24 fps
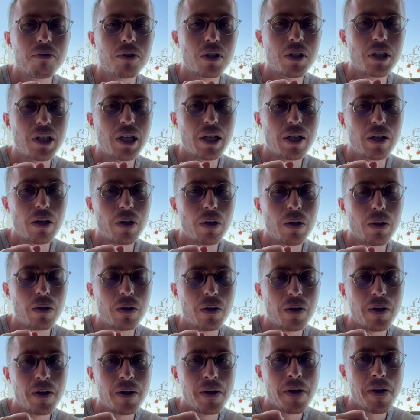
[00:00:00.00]
to hear
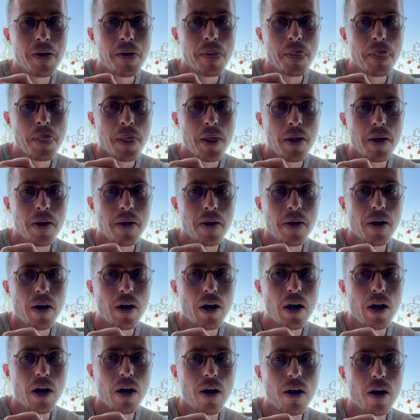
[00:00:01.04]

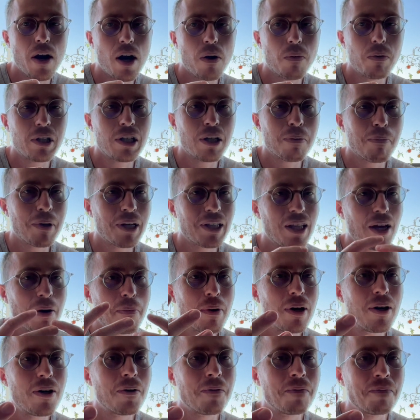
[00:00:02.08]
how we can make that
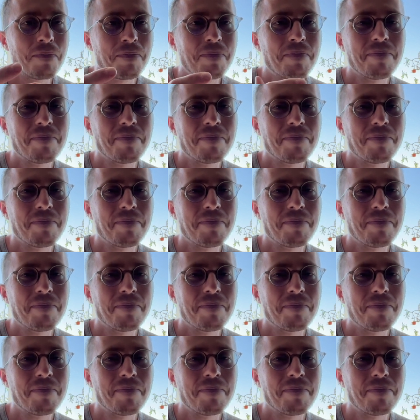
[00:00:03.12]
better.